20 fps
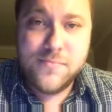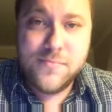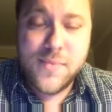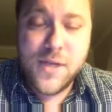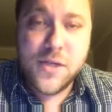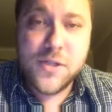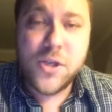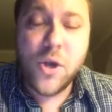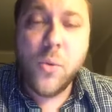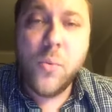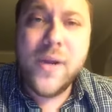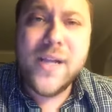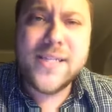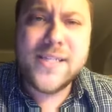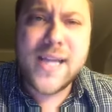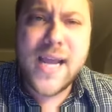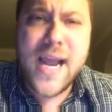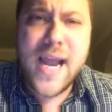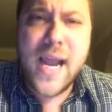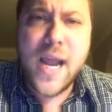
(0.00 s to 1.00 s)
So we
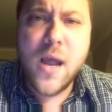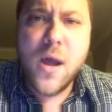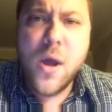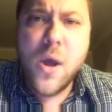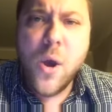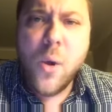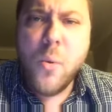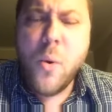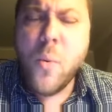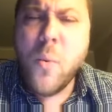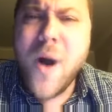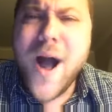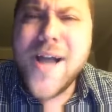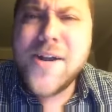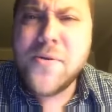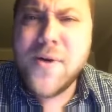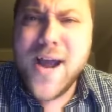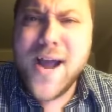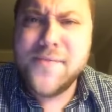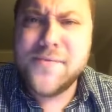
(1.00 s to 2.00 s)
say, well, why
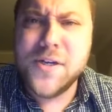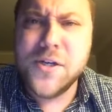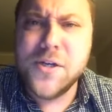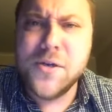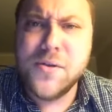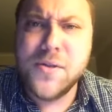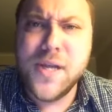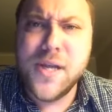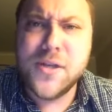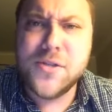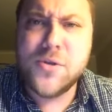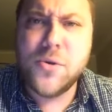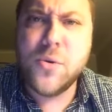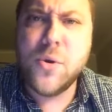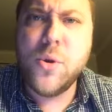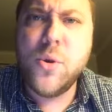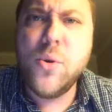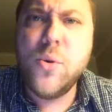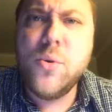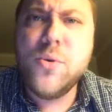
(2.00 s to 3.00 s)
do I have to do this? Or
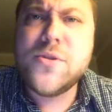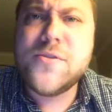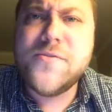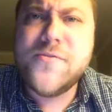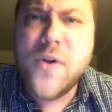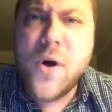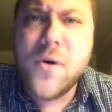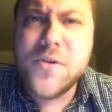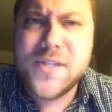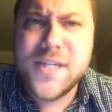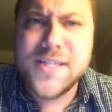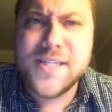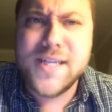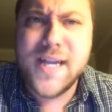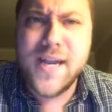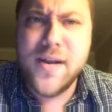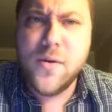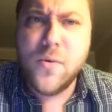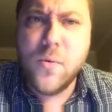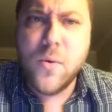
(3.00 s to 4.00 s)
whose fault is
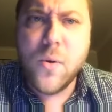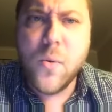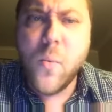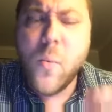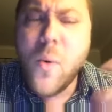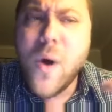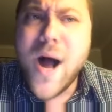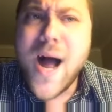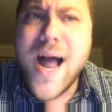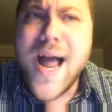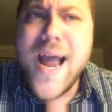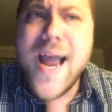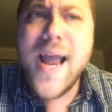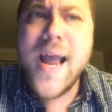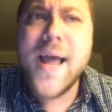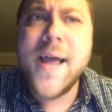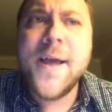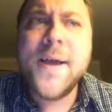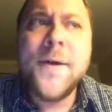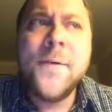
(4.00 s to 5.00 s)
it? Or why,
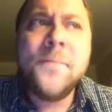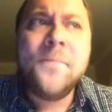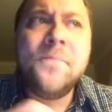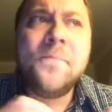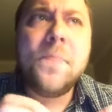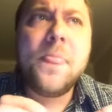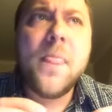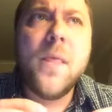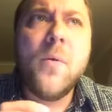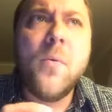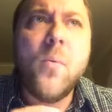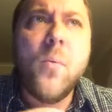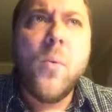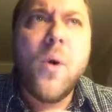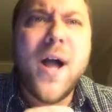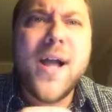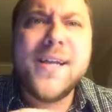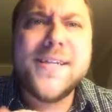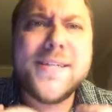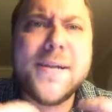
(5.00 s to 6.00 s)

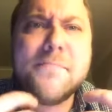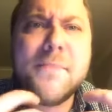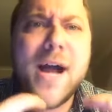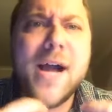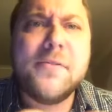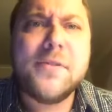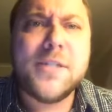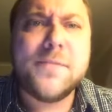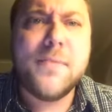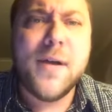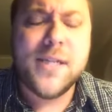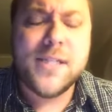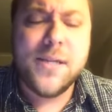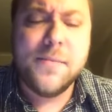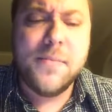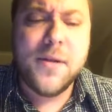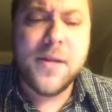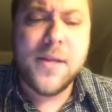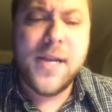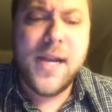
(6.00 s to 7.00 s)
why is it my
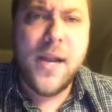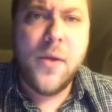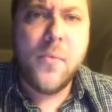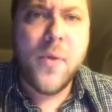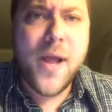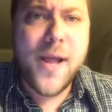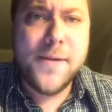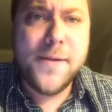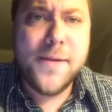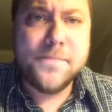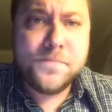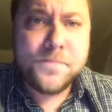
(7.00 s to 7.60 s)
responsibility? When